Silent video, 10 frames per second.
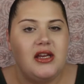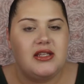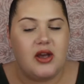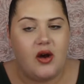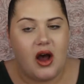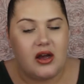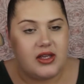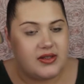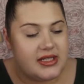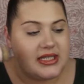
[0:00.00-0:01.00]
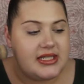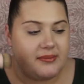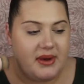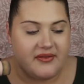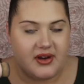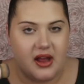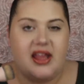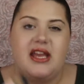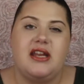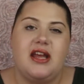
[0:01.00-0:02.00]
So I'll use this to buff it all
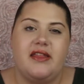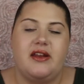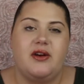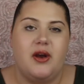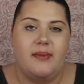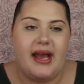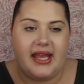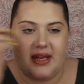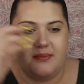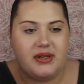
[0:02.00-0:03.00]
in, and then I'll go back in,